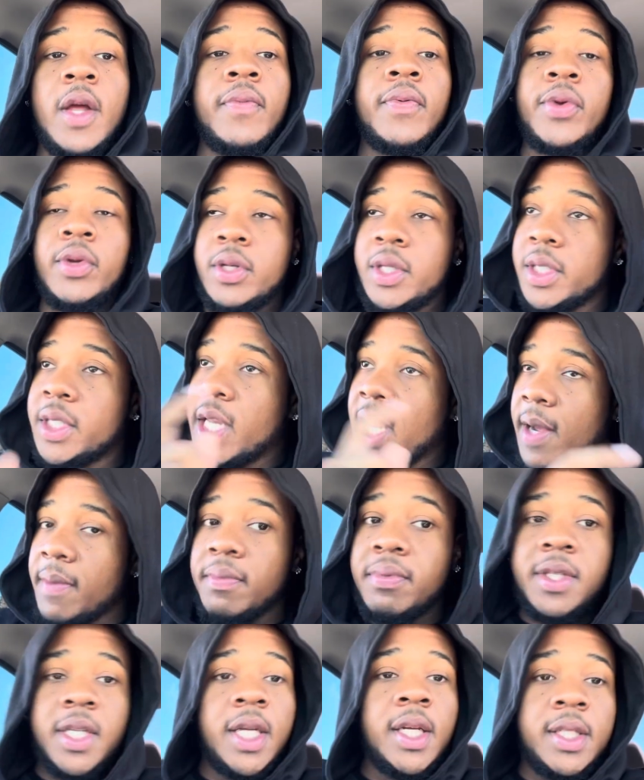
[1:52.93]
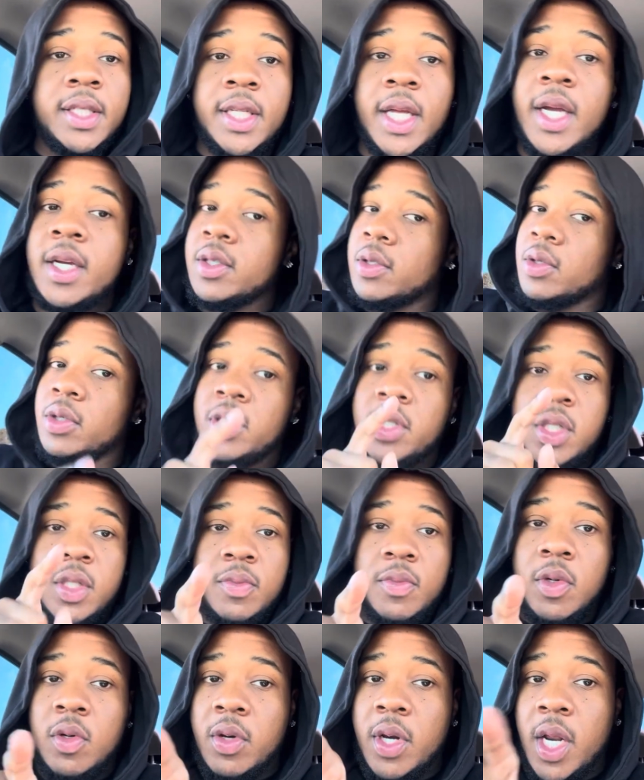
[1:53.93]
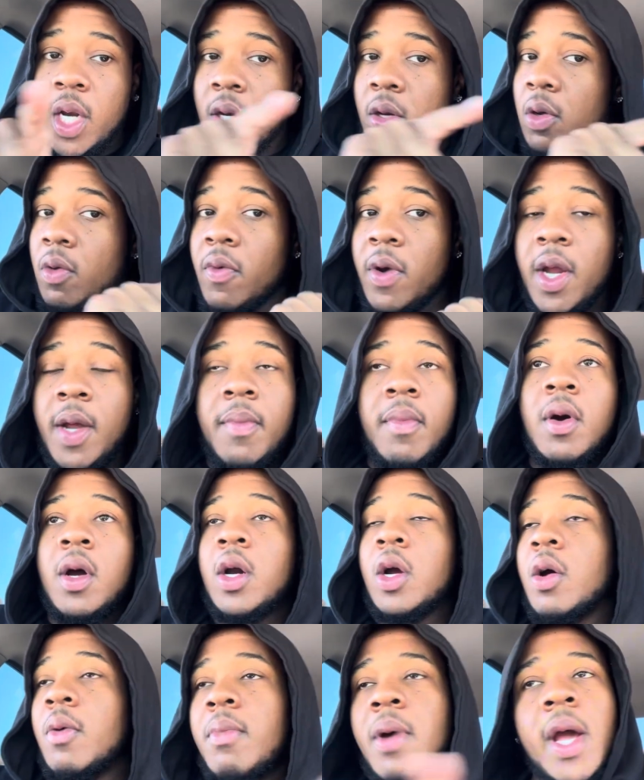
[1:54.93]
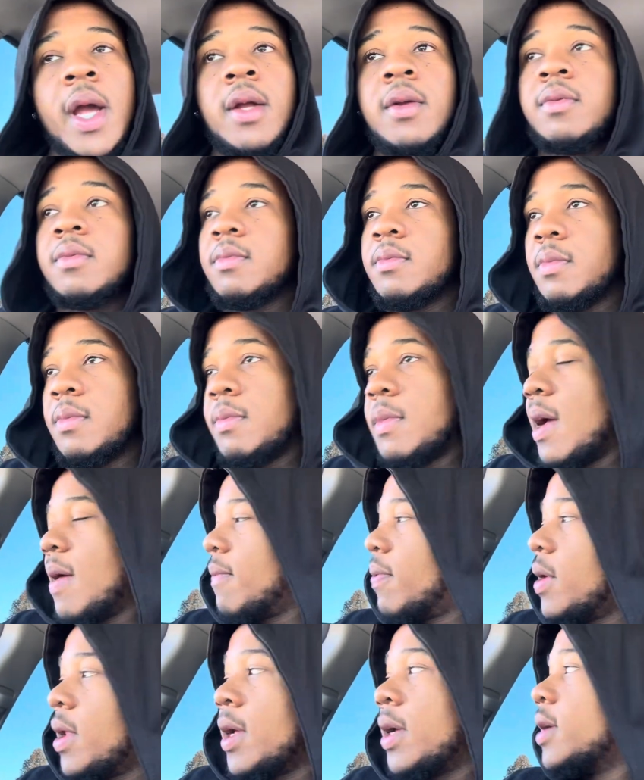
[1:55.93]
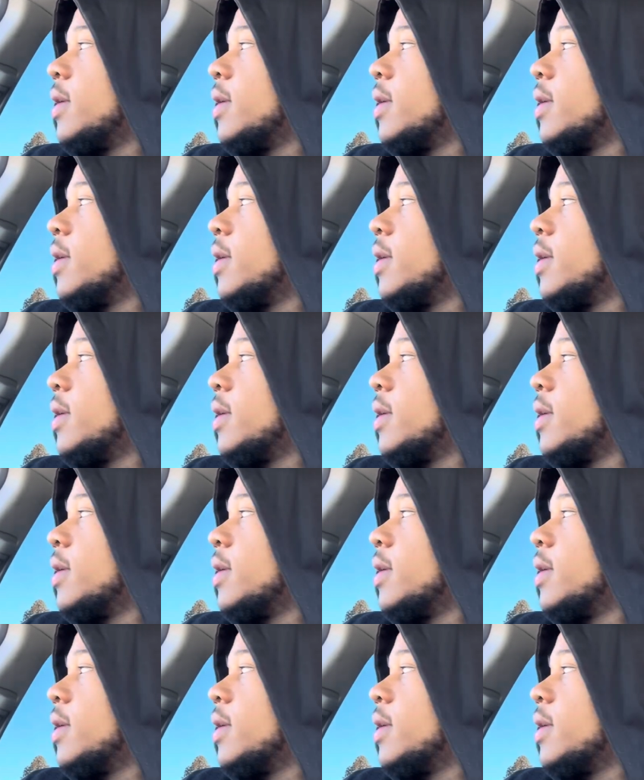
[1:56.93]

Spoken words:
you just tap 10 seconds or you just move that little red bar, go back. I'm not playing.